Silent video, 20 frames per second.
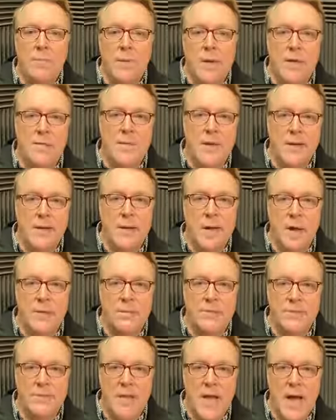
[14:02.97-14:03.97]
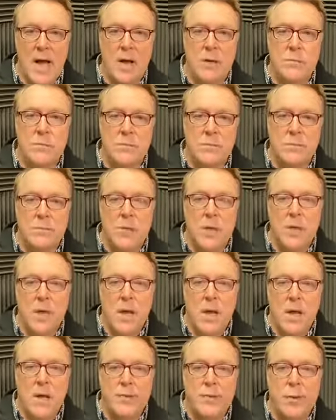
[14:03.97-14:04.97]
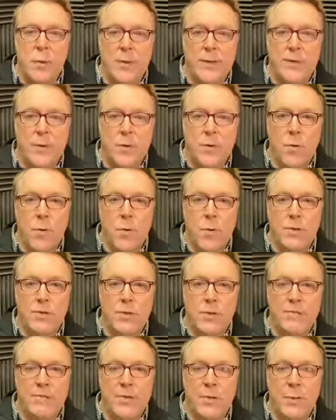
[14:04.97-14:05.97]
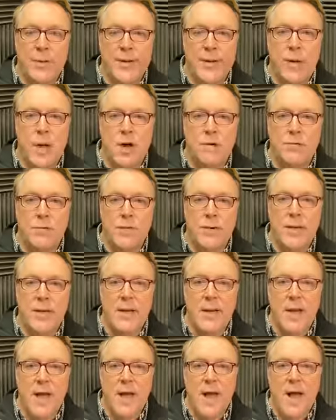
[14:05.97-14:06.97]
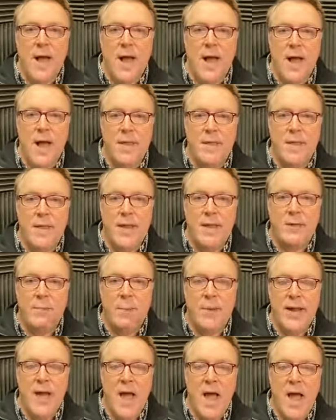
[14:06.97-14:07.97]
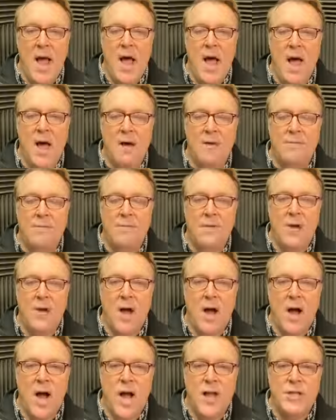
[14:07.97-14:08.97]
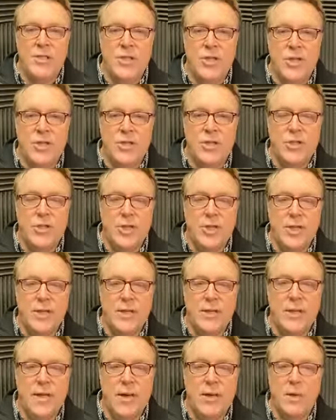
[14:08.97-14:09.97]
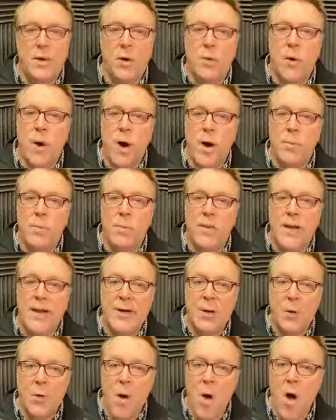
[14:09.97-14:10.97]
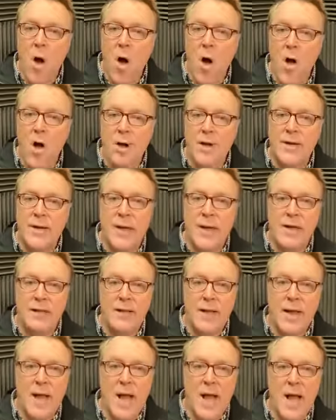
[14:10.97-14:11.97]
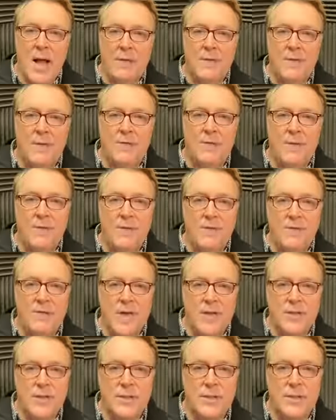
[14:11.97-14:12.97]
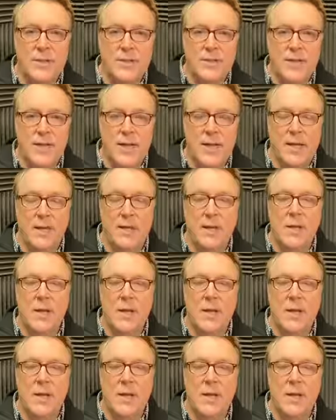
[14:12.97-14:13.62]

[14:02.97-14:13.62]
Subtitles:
and then come down during the course of your recovery. And then we have IgG that go up later on in the active infectious state